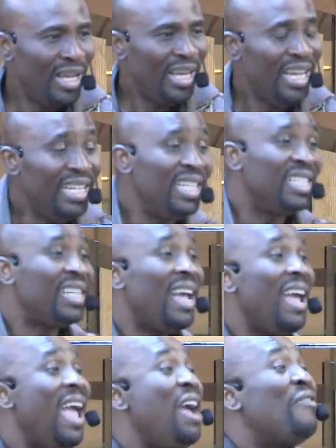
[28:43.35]
It is
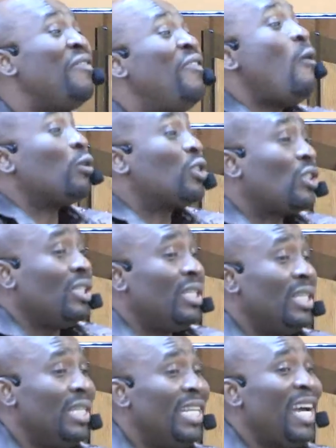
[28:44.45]
effort
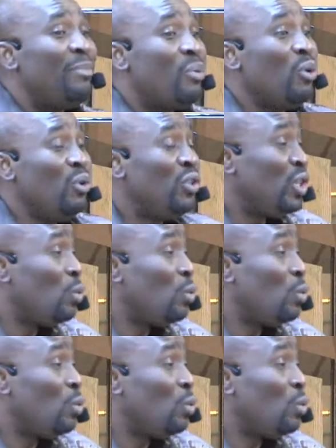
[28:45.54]
that produces